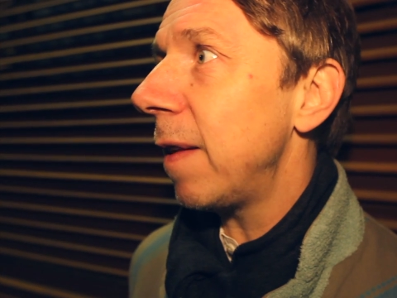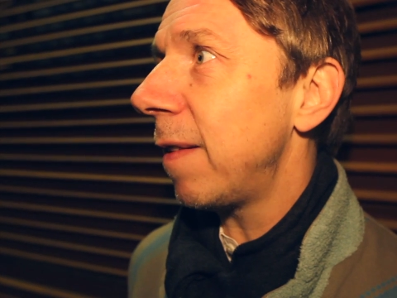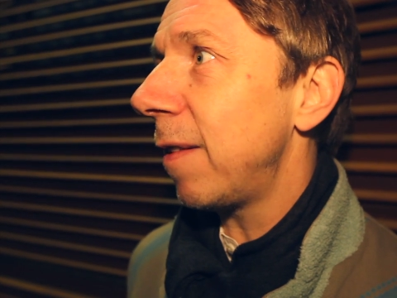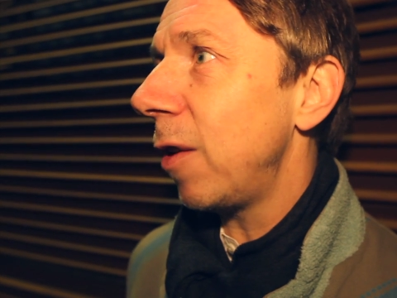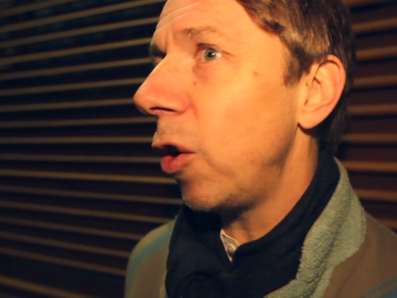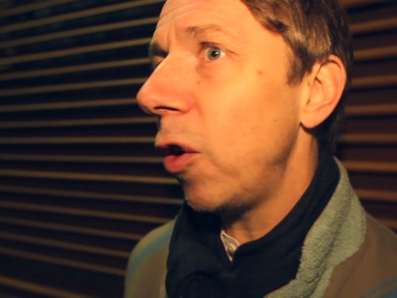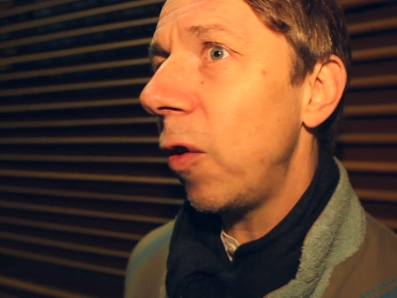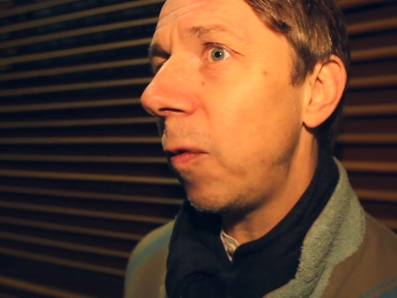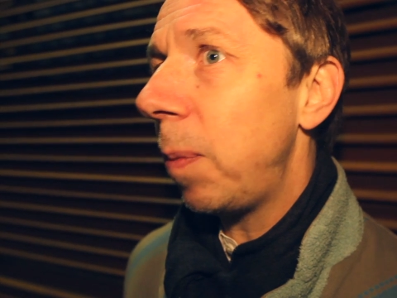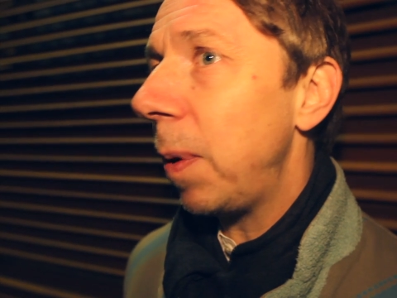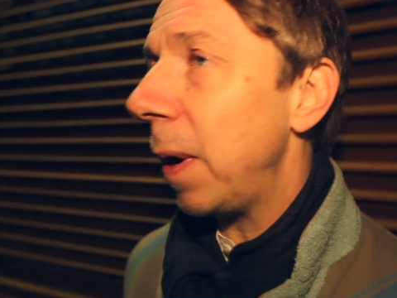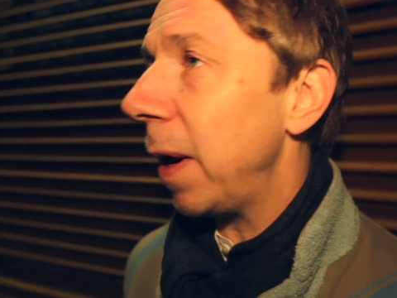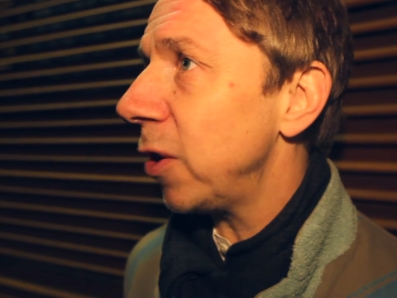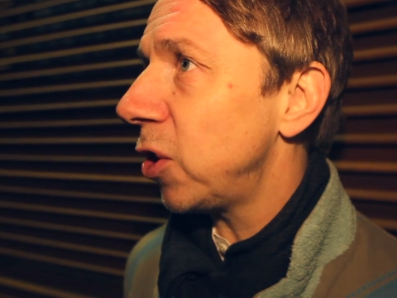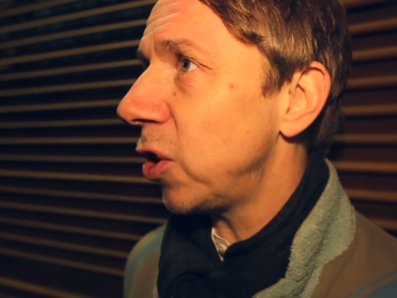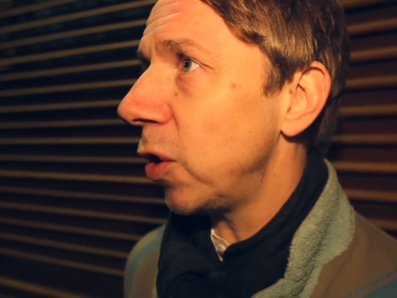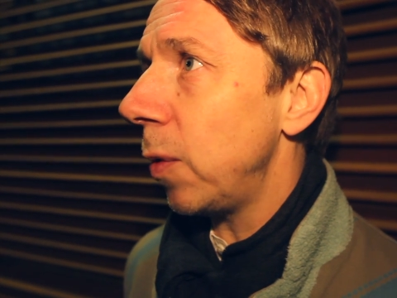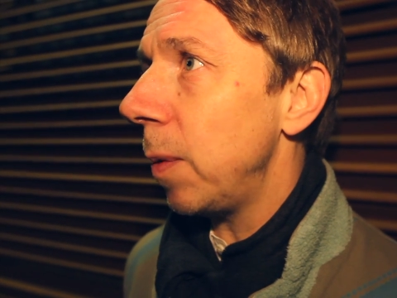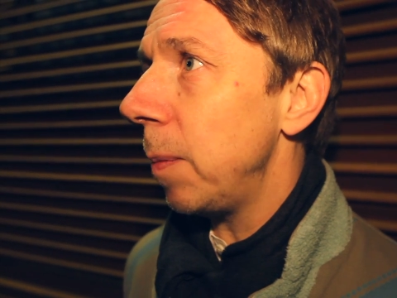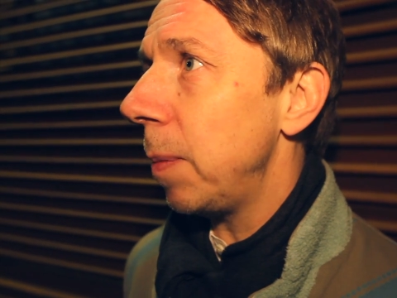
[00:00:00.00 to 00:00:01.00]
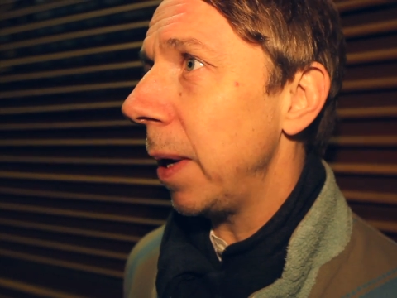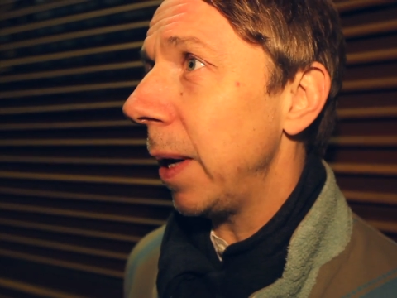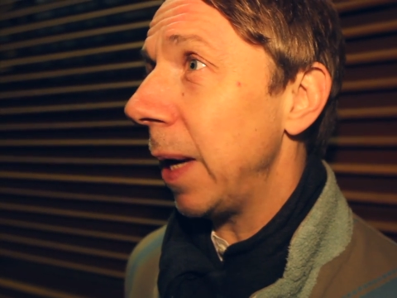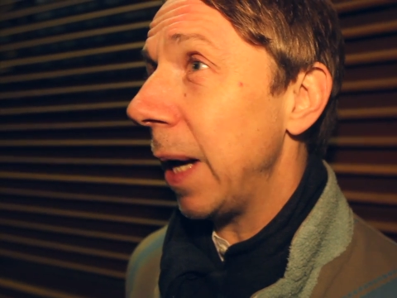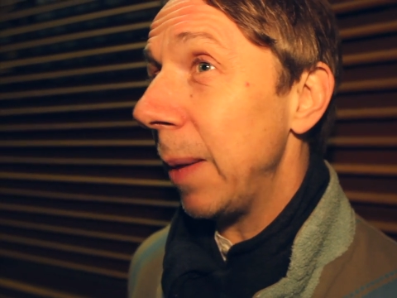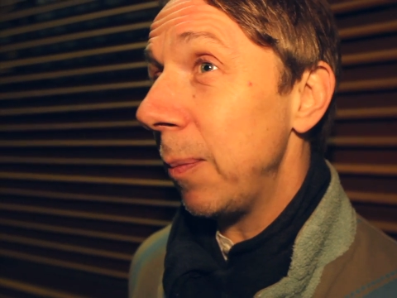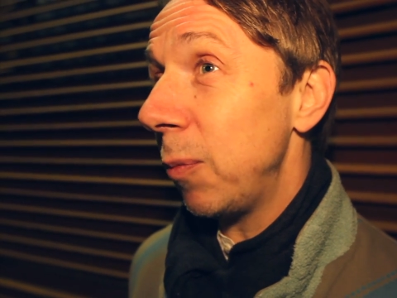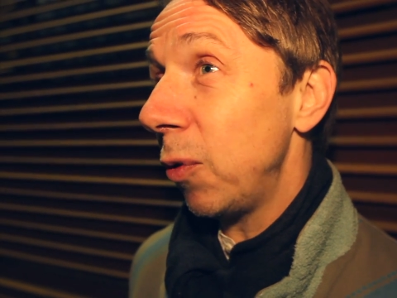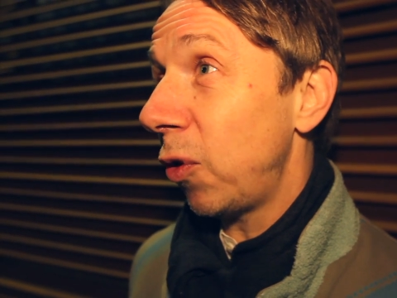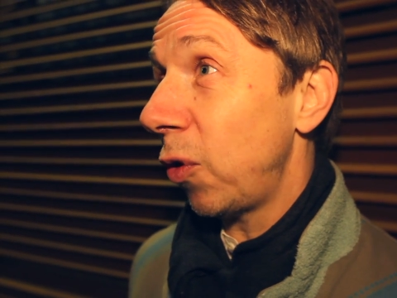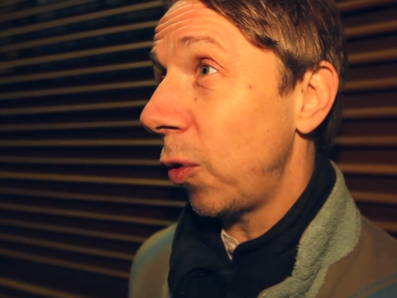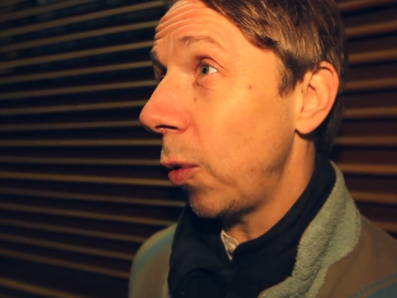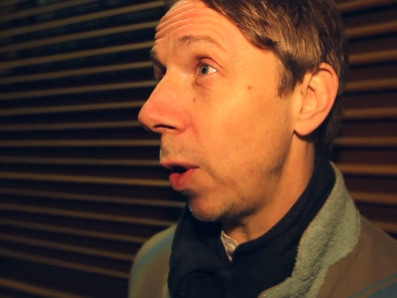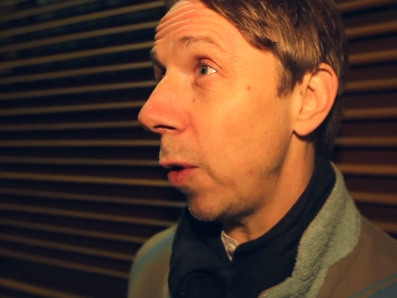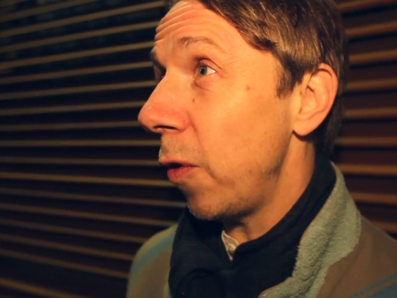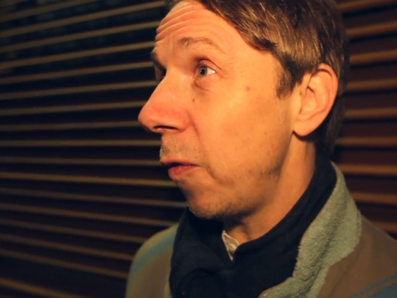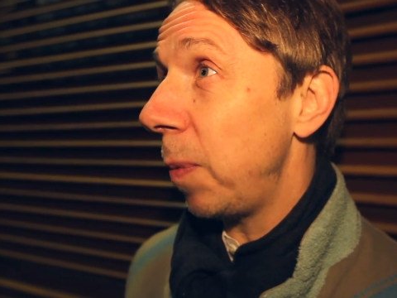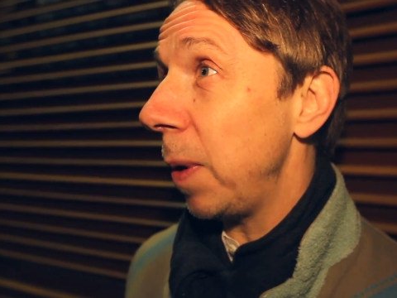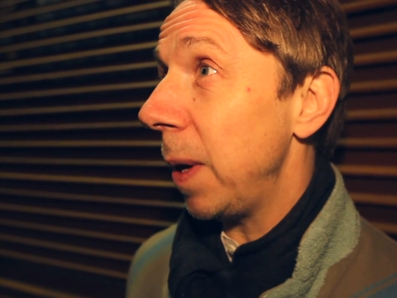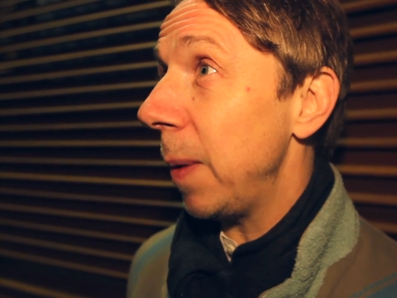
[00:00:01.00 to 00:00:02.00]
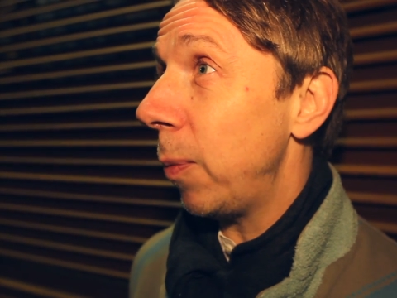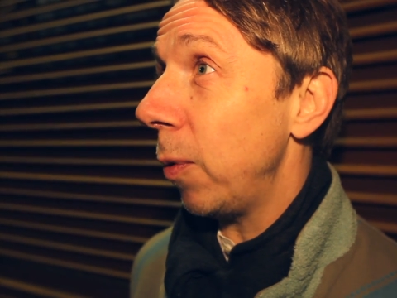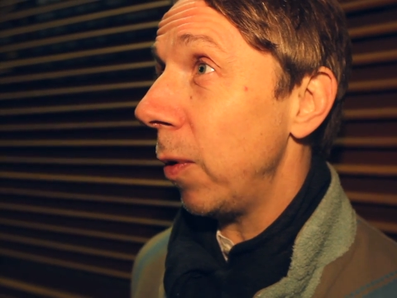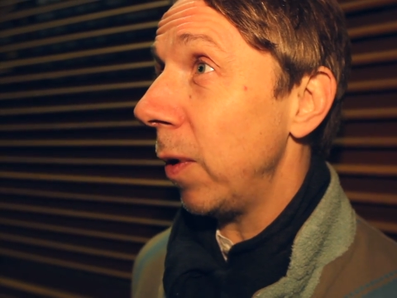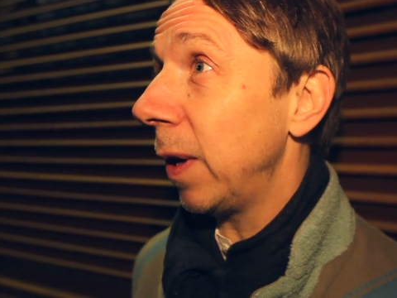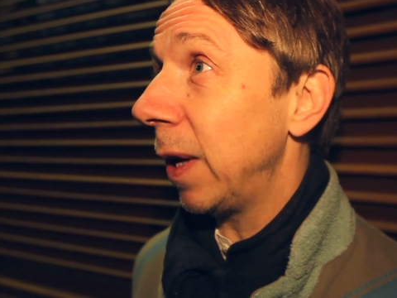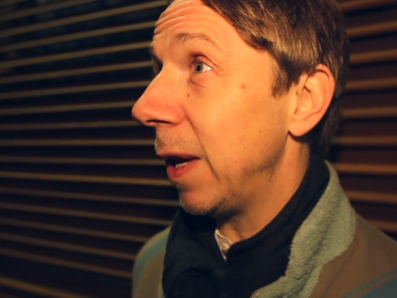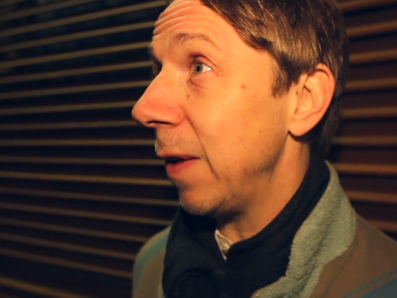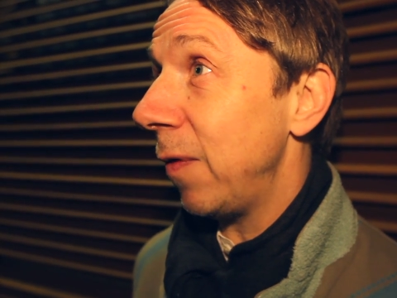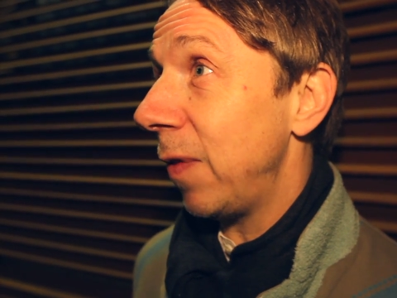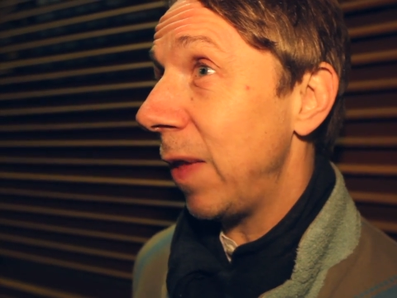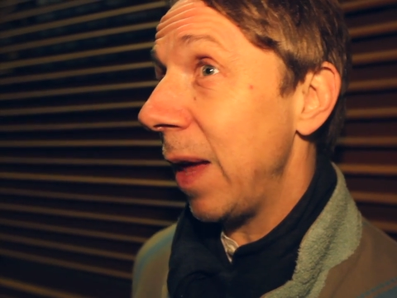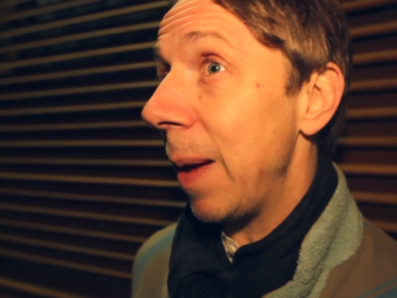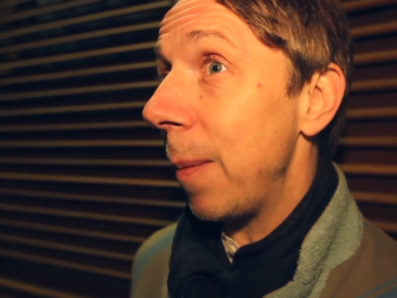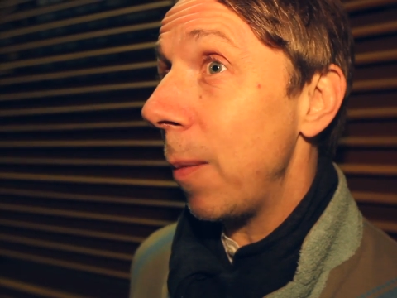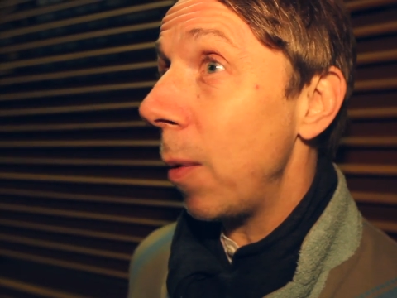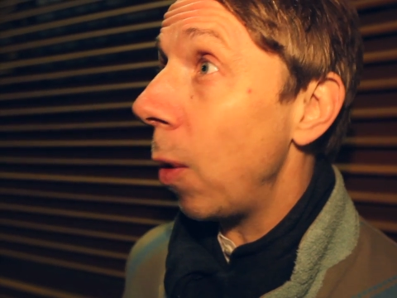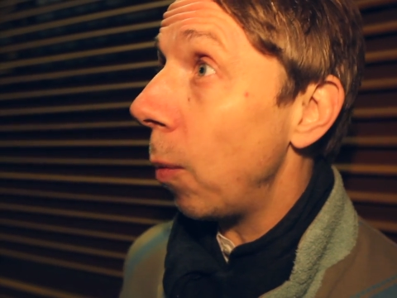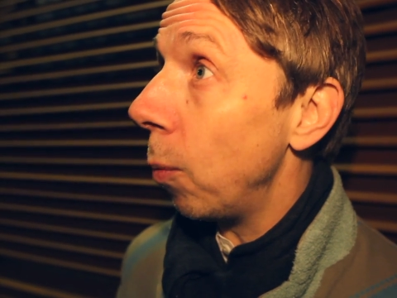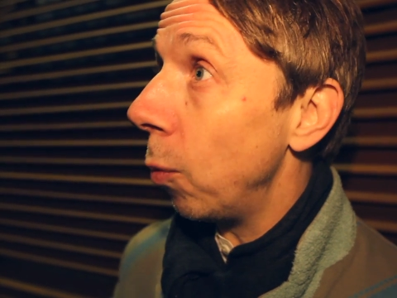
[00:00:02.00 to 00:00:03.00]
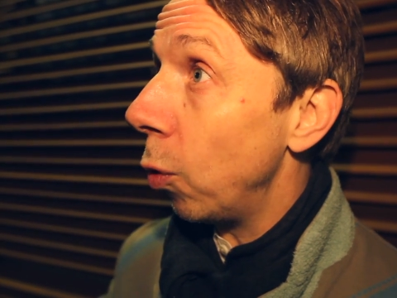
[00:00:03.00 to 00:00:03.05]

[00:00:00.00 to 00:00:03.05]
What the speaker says: there's a lot of pleasure in being able to work with people and give them